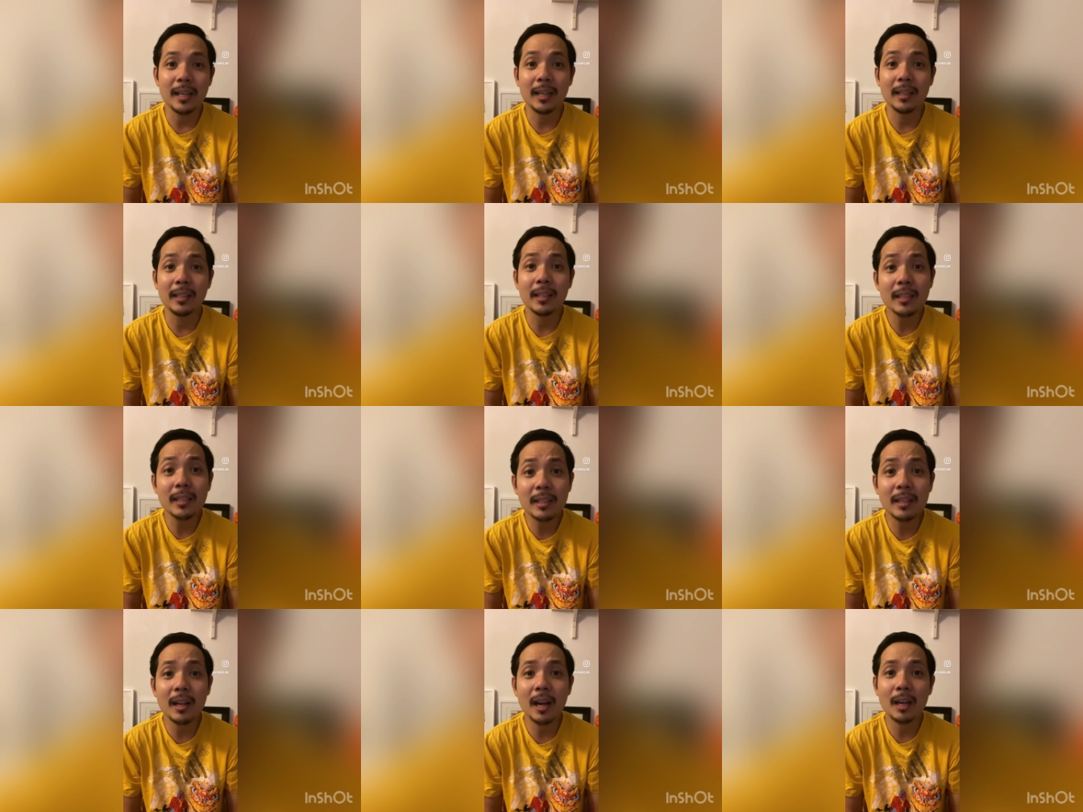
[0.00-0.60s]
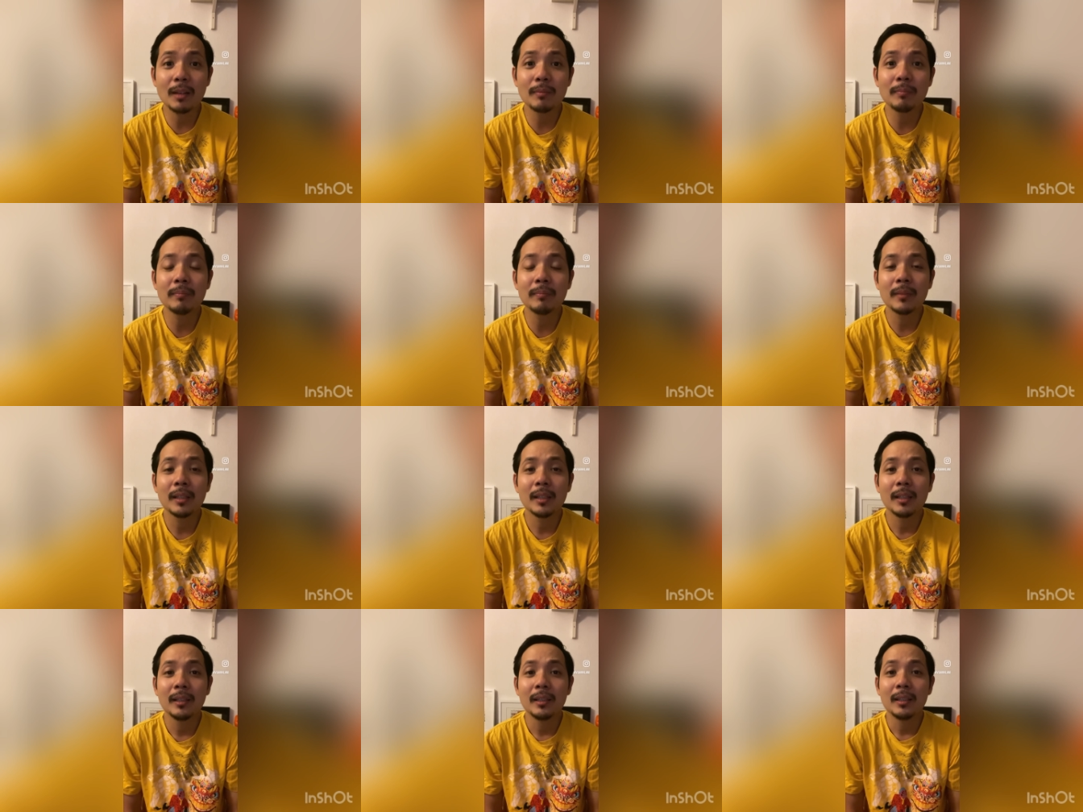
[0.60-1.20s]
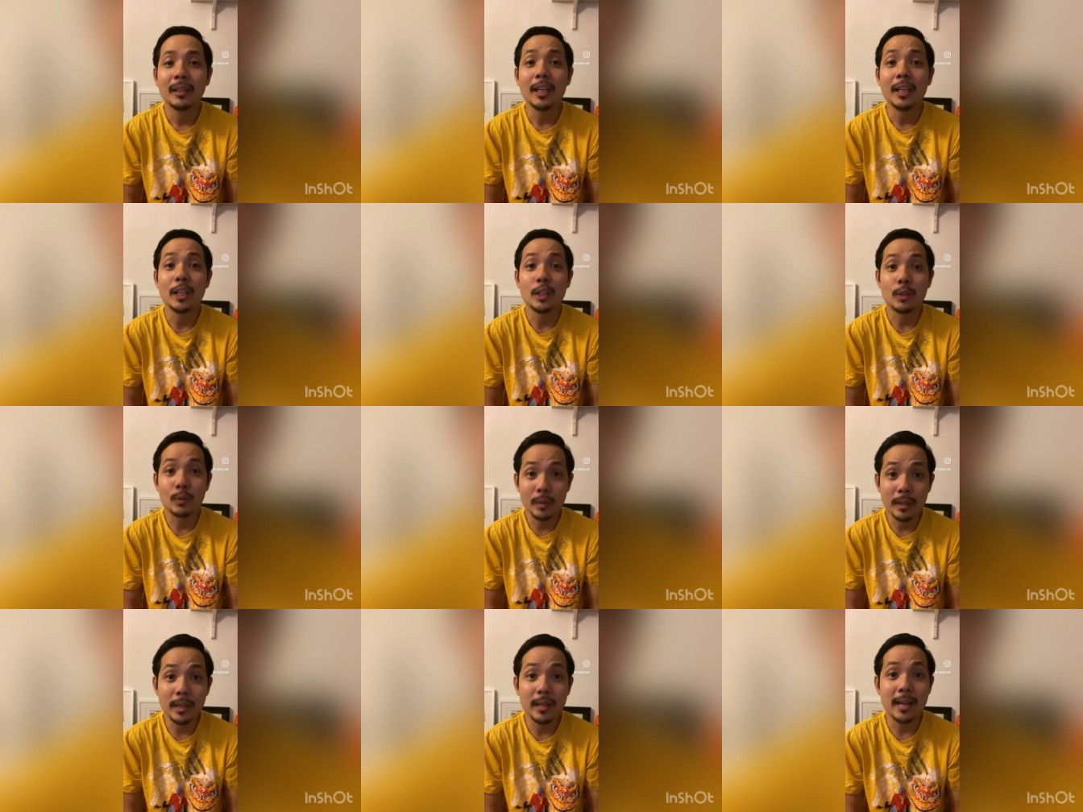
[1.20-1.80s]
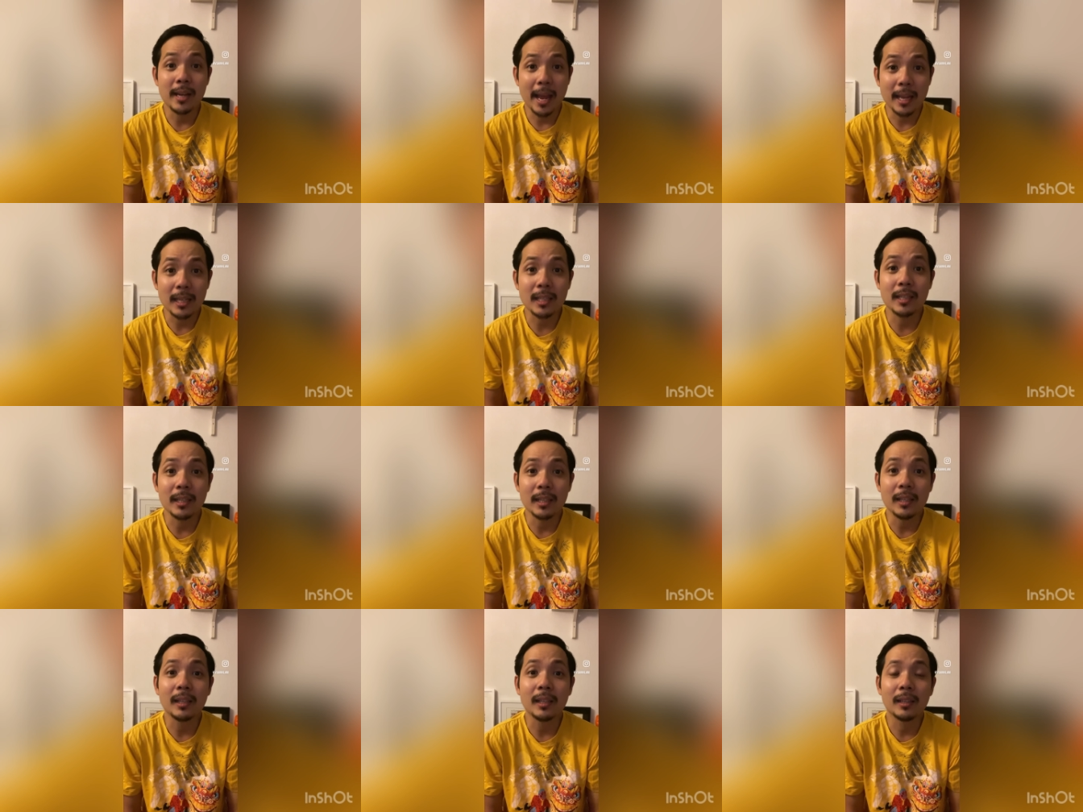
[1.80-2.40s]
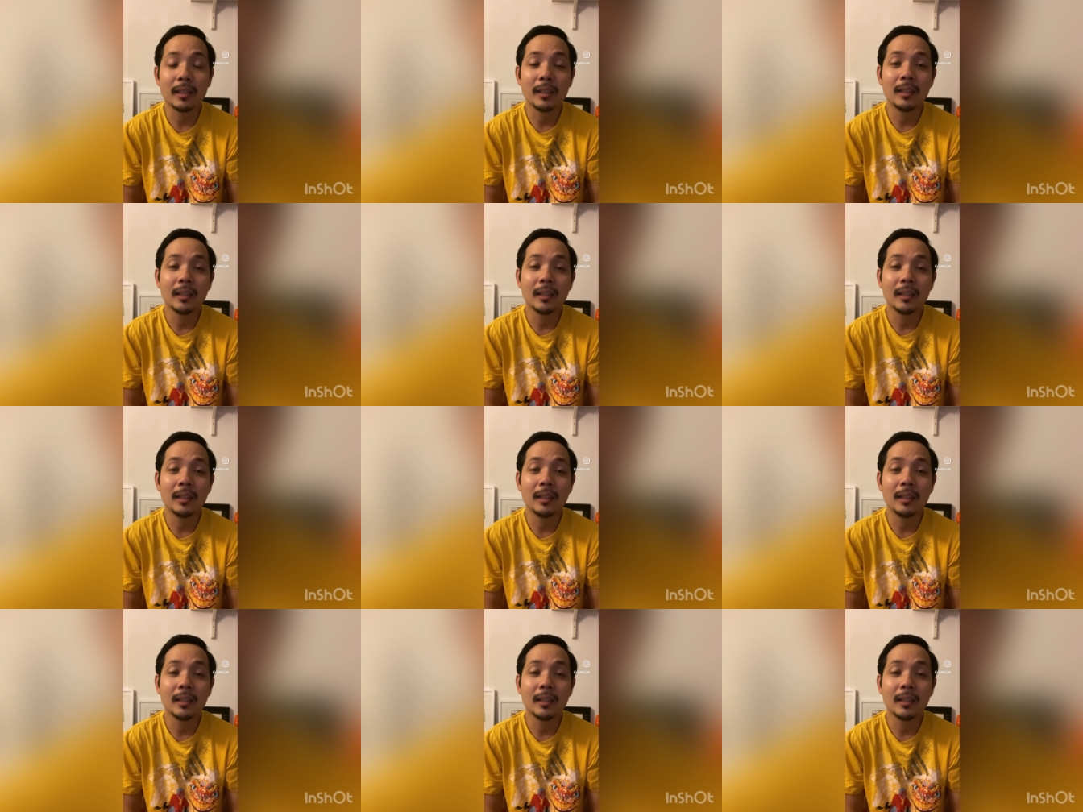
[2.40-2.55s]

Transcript: and this time is really nasty.